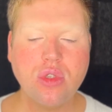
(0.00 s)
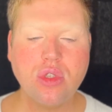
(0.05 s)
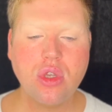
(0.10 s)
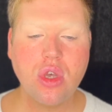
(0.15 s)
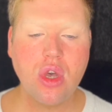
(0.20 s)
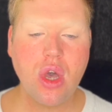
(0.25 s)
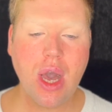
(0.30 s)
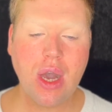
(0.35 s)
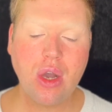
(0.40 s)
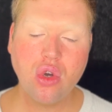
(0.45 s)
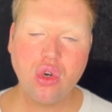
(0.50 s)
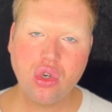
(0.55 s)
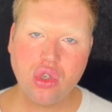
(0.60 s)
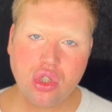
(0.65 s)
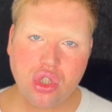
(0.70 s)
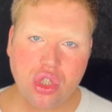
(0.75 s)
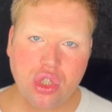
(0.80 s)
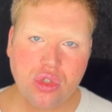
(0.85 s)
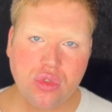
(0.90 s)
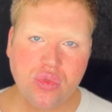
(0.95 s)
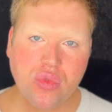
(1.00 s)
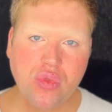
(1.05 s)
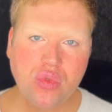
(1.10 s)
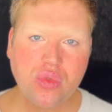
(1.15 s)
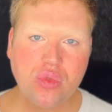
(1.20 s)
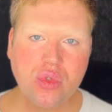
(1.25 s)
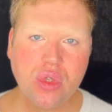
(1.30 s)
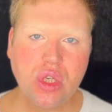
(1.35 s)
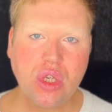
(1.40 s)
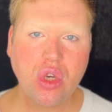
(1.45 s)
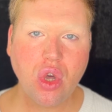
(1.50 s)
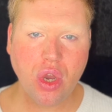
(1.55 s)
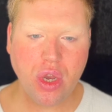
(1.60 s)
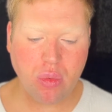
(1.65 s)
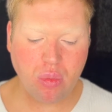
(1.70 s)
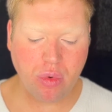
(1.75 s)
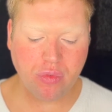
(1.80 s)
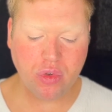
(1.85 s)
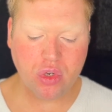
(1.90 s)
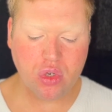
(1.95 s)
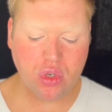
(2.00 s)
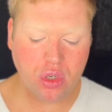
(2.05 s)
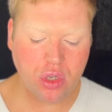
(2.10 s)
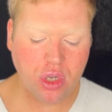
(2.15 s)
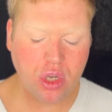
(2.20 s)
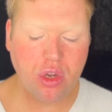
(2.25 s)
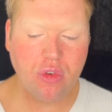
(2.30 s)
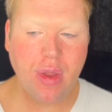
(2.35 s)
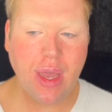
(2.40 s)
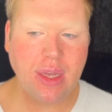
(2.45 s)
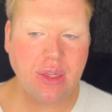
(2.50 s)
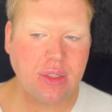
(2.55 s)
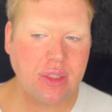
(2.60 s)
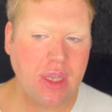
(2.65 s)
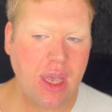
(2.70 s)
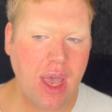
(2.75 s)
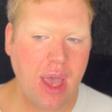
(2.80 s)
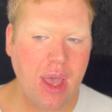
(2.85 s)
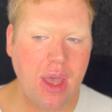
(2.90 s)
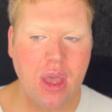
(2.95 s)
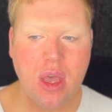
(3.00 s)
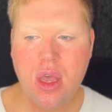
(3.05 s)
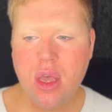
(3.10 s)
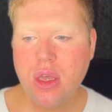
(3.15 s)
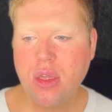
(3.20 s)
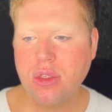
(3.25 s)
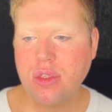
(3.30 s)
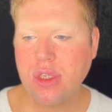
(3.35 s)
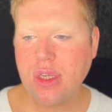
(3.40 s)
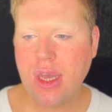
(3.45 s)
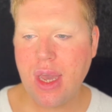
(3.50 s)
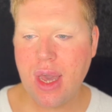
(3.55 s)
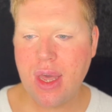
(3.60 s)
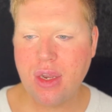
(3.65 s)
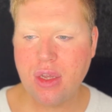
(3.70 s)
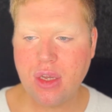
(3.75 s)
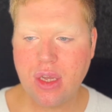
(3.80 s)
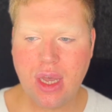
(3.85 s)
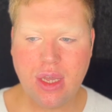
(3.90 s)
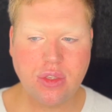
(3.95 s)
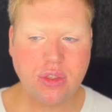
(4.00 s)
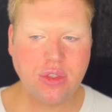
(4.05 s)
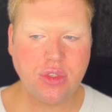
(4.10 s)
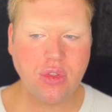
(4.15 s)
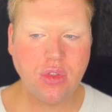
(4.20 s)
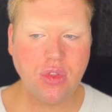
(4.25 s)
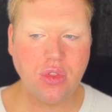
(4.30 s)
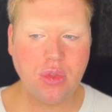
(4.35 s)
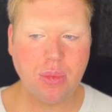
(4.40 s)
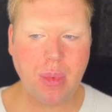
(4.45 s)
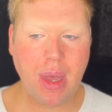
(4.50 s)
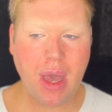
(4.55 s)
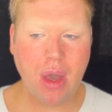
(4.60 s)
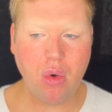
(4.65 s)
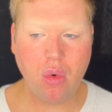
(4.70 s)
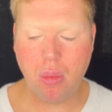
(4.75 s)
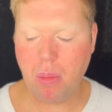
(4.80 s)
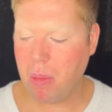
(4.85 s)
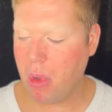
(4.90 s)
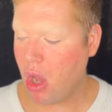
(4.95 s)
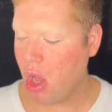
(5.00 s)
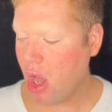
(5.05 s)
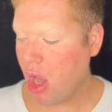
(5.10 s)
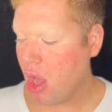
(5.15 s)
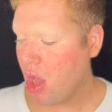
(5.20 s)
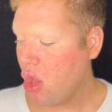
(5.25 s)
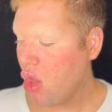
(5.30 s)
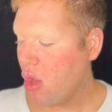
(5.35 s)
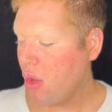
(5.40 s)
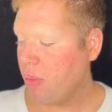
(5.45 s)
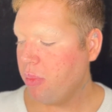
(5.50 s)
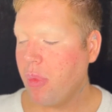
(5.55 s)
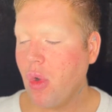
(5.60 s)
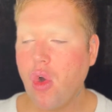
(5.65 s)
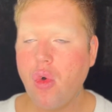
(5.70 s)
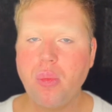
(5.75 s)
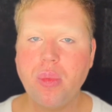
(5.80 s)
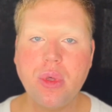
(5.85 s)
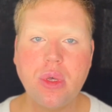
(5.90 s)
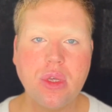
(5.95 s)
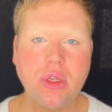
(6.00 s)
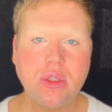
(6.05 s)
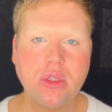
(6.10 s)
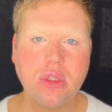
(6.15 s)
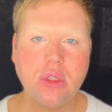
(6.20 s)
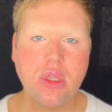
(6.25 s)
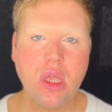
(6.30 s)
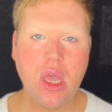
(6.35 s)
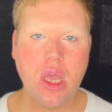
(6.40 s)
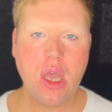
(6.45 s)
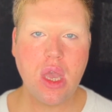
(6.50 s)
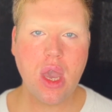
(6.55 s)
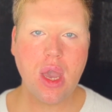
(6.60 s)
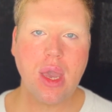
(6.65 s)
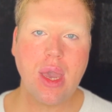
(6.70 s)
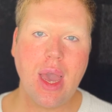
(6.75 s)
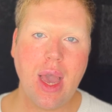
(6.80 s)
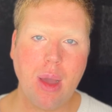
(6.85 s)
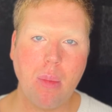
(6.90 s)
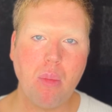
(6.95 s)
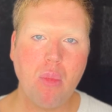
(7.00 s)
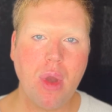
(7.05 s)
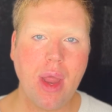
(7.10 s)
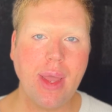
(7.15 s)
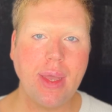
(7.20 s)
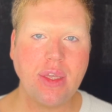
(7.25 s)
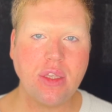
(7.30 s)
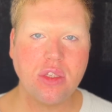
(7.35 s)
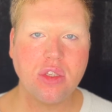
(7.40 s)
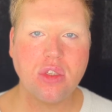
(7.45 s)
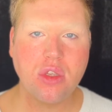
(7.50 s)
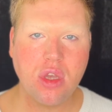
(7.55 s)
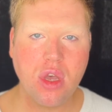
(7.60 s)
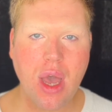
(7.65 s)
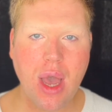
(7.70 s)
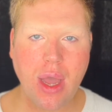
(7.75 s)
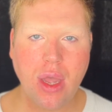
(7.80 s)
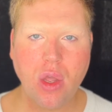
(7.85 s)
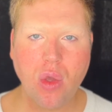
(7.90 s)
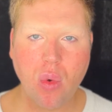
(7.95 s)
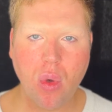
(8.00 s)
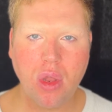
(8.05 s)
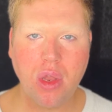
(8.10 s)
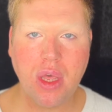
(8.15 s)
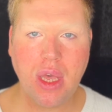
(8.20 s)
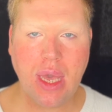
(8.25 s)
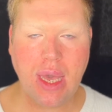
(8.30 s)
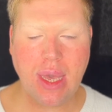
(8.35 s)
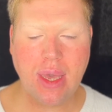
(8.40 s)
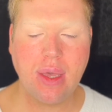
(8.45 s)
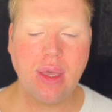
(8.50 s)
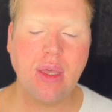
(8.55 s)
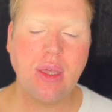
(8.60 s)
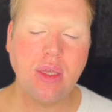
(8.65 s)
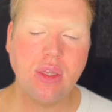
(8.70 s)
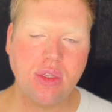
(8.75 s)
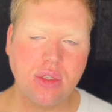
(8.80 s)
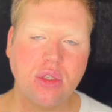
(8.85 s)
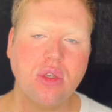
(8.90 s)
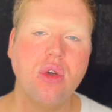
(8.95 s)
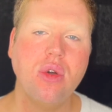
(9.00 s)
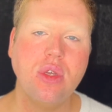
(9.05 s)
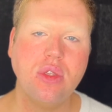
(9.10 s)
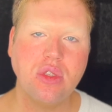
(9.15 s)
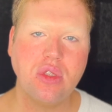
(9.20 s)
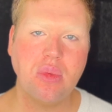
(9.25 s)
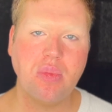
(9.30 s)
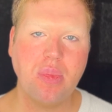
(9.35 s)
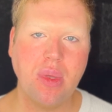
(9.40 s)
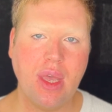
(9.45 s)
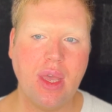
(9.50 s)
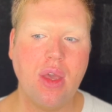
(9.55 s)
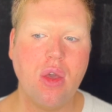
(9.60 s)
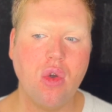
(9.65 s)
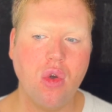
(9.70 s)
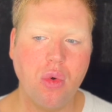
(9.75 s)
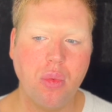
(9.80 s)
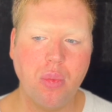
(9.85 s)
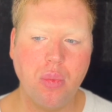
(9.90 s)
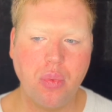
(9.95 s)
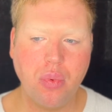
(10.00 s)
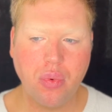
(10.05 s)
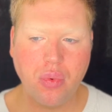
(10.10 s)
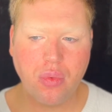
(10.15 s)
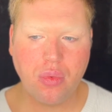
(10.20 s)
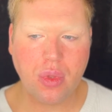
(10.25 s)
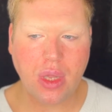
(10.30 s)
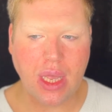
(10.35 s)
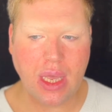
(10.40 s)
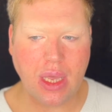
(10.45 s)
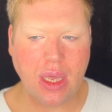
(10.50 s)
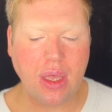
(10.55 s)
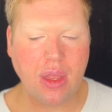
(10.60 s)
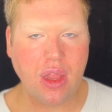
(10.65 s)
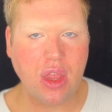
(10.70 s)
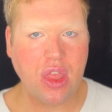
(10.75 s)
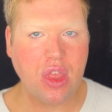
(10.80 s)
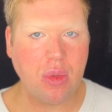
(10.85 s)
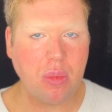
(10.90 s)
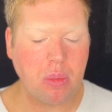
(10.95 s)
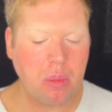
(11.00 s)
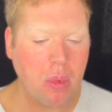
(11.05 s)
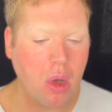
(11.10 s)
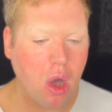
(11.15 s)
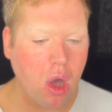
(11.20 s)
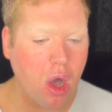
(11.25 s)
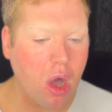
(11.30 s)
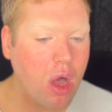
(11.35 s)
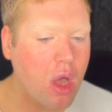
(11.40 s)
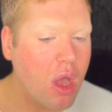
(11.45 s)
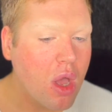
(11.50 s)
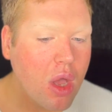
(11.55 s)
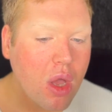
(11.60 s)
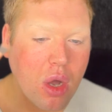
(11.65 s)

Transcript: So I could have gone in with a colour corrector to kind of cancel them out more. But because the camera is so high quality, it is going to pick up like the more.